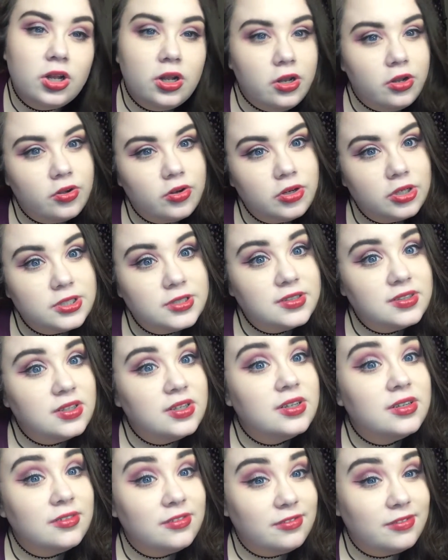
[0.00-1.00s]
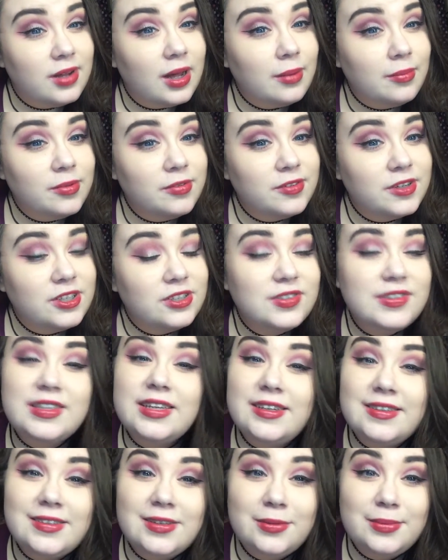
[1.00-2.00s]
Looks fab, if I do
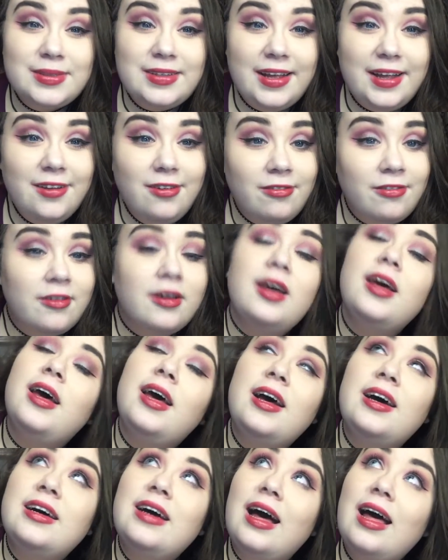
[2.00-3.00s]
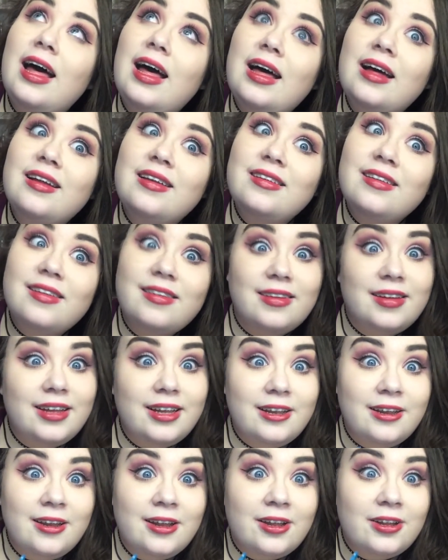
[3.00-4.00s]
say so myself. And
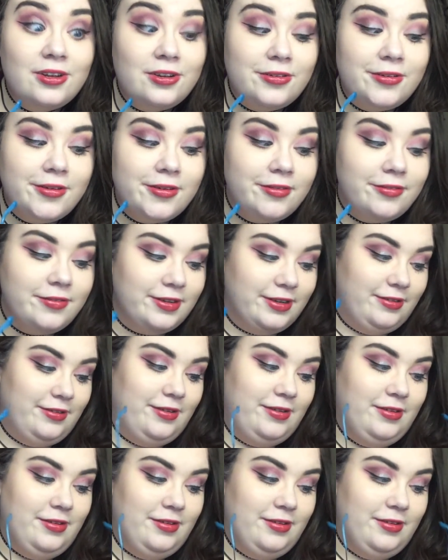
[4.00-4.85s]
I love it.